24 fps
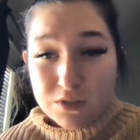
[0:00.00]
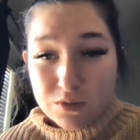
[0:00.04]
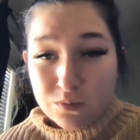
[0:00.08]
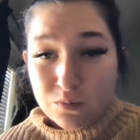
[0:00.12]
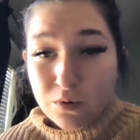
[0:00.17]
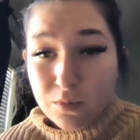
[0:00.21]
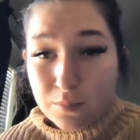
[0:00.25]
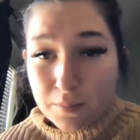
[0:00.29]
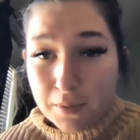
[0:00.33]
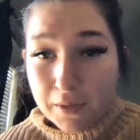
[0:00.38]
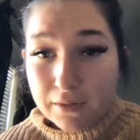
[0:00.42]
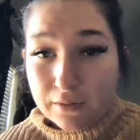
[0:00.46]
a
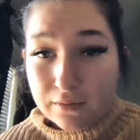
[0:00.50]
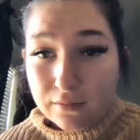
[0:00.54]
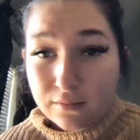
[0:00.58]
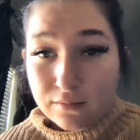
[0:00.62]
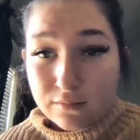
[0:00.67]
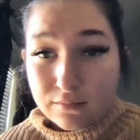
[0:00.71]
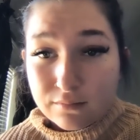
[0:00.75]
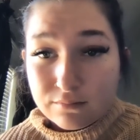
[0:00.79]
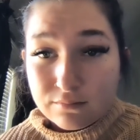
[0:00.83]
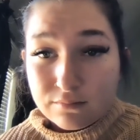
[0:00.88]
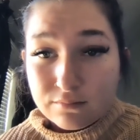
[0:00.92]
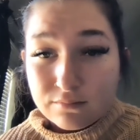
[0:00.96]
woman.
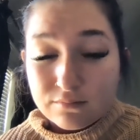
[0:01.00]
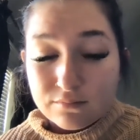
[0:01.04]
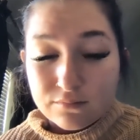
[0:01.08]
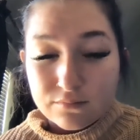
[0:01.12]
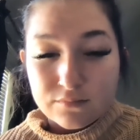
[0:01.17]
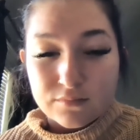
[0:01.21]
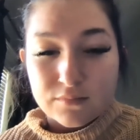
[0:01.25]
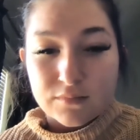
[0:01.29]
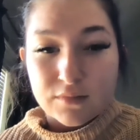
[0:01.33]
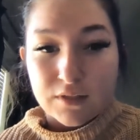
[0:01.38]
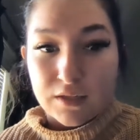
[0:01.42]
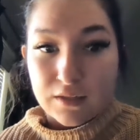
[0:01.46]

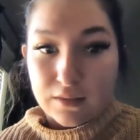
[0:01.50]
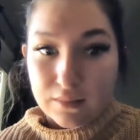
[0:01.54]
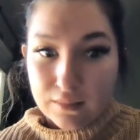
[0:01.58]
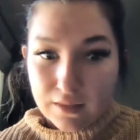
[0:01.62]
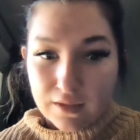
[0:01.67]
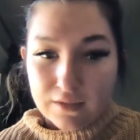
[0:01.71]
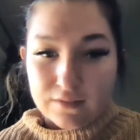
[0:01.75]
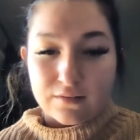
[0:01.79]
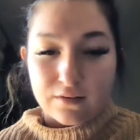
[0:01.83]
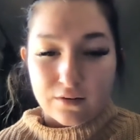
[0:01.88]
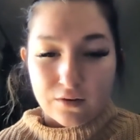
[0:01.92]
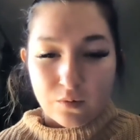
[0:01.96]

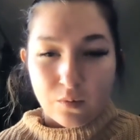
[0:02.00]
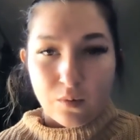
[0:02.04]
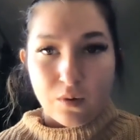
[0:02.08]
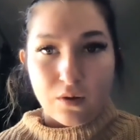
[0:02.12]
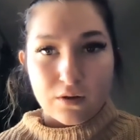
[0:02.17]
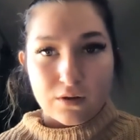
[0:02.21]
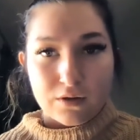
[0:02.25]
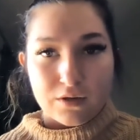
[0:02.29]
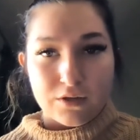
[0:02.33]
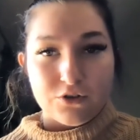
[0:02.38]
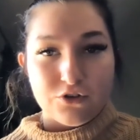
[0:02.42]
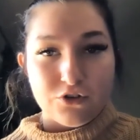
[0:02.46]
That's
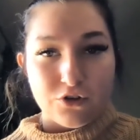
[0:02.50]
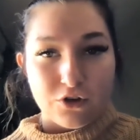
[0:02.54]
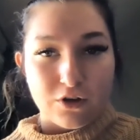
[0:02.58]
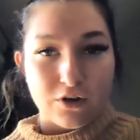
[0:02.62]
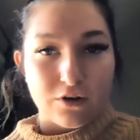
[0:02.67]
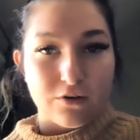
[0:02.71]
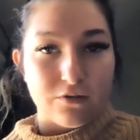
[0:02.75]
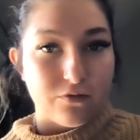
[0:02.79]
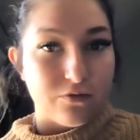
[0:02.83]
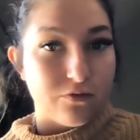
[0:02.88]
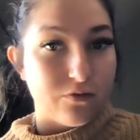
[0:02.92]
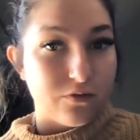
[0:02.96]
inequality. She could
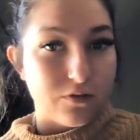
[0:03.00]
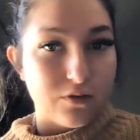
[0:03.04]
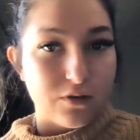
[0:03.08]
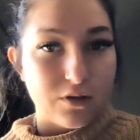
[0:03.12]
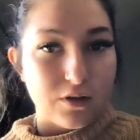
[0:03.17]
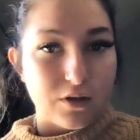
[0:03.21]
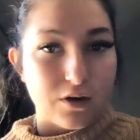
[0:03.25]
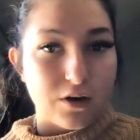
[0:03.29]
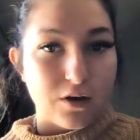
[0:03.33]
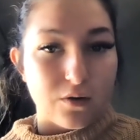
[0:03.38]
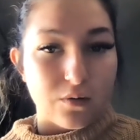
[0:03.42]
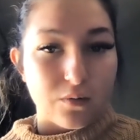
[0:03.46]
have,
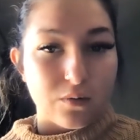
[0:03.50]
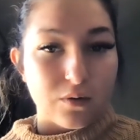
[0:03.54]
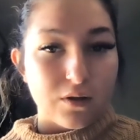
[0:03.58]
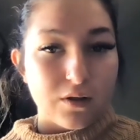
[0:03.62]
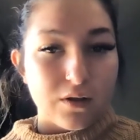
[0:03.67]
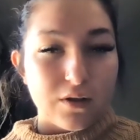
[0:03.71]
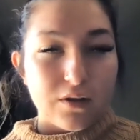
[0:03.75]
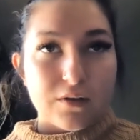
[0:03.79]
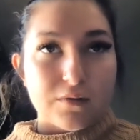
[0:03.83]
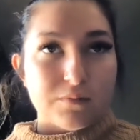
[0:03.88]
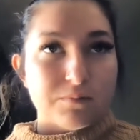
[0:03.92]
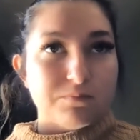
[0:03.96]

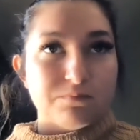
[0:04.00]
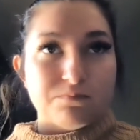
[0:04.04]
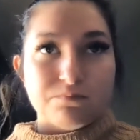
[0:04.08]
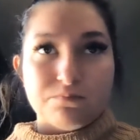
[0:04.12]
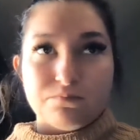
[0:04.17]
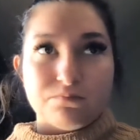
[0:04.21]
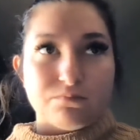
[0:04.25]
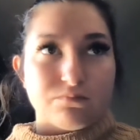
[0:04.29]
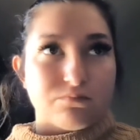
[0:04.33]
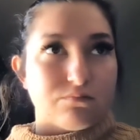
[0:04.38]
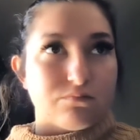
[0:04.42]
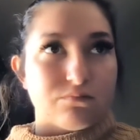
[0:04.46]

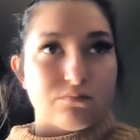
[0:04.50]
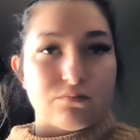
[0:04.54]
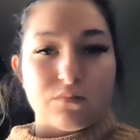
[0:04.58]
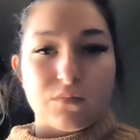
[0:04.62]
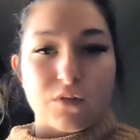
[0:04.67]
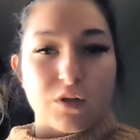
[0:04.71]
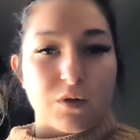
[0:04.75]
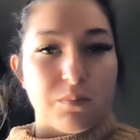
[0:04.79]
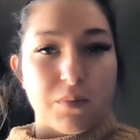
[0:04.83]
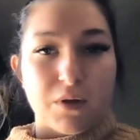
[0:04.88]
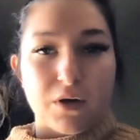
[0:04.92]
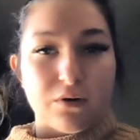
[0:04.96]

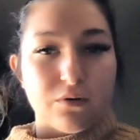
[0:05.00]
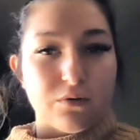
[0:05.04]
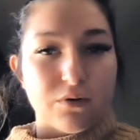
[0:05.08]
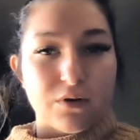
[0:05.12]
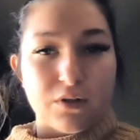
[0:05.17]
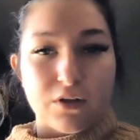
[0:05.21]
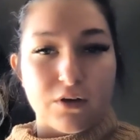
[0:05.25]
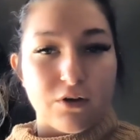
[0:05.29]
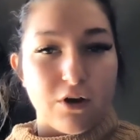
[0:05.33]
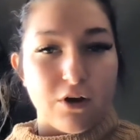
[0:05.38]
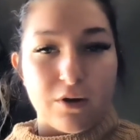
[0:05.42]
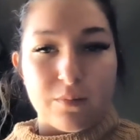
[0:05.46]
been a
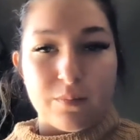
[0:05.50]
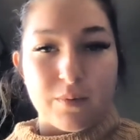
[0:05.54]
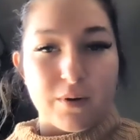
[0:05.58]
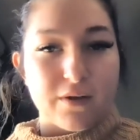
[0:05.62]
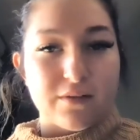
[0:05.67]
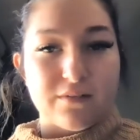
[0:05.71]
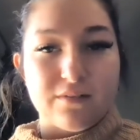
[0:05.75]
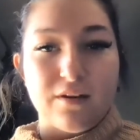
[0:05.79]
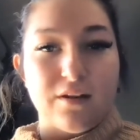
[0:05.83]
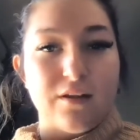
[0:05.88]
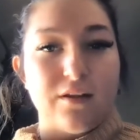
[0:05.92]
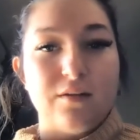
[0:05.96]
really great
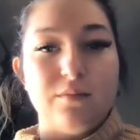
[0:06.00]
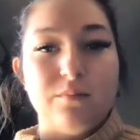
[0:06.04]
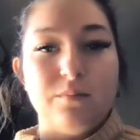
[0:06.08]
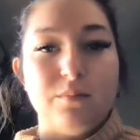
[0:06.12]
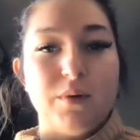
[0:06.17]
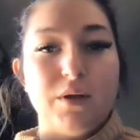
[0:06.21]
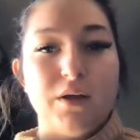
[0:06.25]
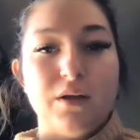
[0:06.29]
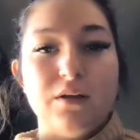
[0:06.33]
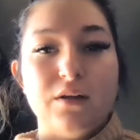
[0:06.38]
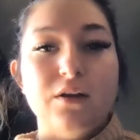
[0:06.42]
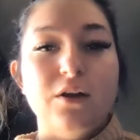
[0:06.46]
president,
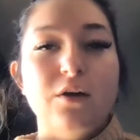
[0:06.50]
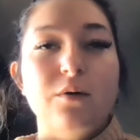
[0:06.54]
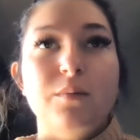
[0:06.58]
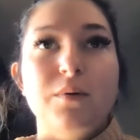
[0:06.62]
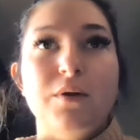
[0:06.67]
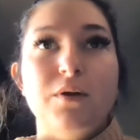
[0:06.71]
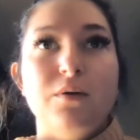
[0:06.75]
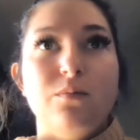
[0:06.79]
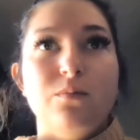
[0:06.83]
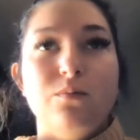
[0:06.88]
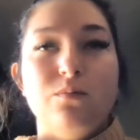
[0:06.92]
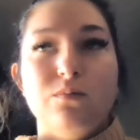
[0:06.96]
but
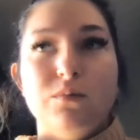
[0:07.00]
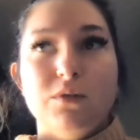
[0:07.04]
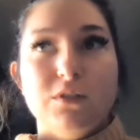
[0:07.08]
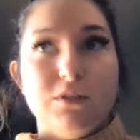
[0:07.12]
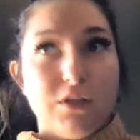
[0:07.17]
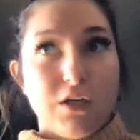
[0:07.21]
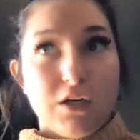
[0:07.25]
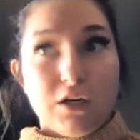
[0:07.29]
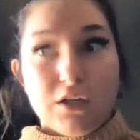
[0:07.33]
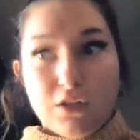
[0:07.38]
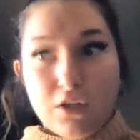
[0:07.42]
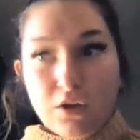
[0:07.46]
nobody is
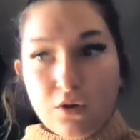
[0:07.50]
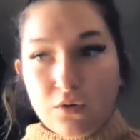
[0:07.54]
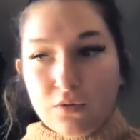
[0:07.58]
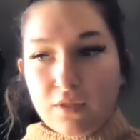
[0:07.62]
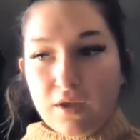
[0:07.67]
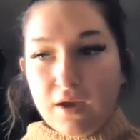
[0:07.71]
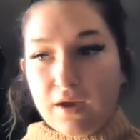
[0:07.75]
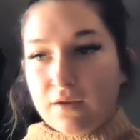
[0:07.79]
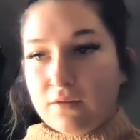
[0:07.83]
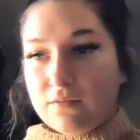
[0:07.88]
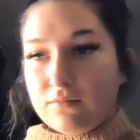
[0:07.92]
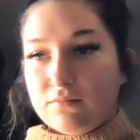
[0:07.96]
going to know
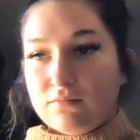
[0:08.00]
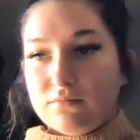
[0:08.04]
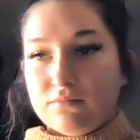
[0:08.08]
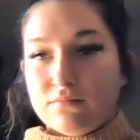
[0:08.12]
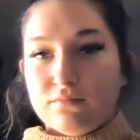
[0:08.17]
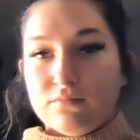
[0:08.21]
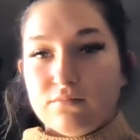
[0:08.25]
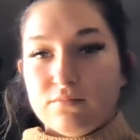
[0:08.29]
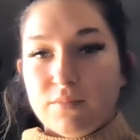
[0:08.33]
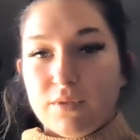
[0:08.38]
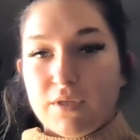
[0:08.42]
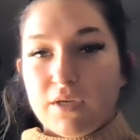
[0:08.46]
that
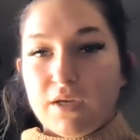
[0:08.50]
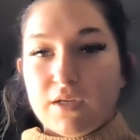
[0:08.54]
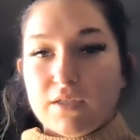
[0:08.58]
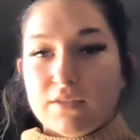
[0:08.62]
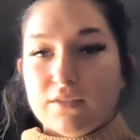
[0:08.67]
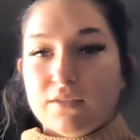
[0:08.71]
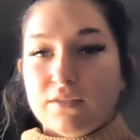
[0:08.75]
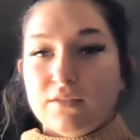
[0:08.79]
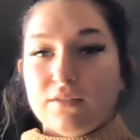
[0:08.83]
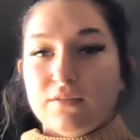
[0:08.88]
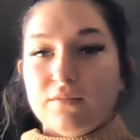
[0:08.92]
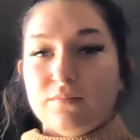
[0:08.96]

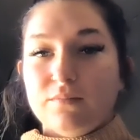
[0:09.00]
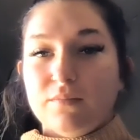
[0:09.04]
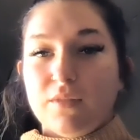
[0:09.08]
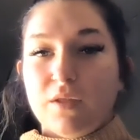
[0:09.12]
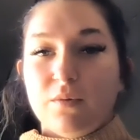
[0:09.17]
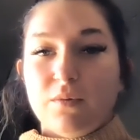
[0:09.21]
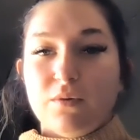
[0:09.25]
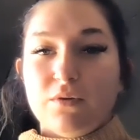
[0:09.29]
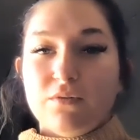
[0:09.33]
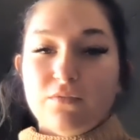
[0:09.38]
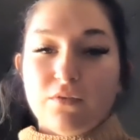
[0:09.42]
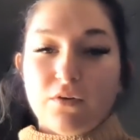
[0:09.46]
because they
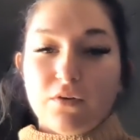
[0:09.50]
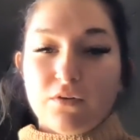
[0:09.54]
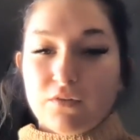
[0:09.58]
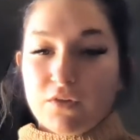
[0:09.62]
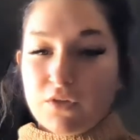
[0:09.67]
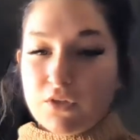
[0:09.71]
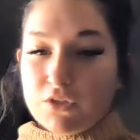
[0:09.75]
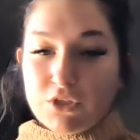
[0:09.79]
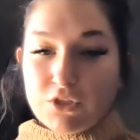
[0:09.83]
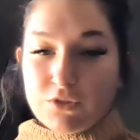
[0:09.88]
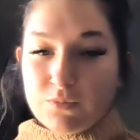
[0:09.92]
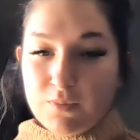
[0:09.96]
wouldn't vote for
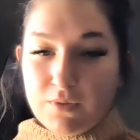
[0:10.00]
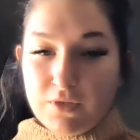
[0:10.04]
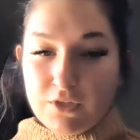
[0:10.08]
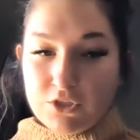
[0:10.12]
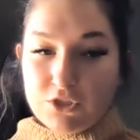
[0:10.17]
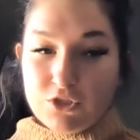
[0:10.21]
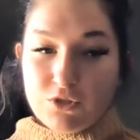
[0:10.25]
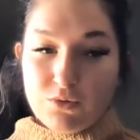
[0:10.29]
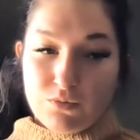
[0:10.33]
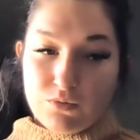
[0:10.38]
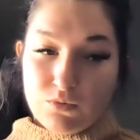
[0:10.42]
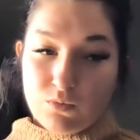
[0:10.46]
her just because
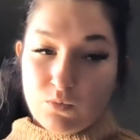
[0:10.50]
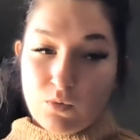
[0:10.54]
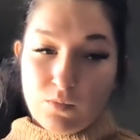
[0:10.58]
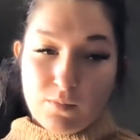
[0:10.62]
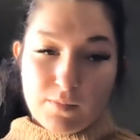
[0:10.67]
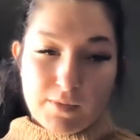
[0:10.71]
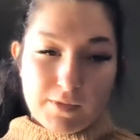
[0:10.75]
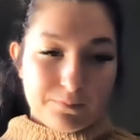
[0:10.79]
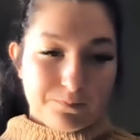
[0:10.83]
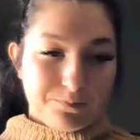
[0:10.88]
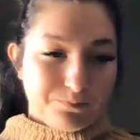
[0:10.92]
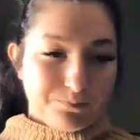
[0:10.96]
she was a woman.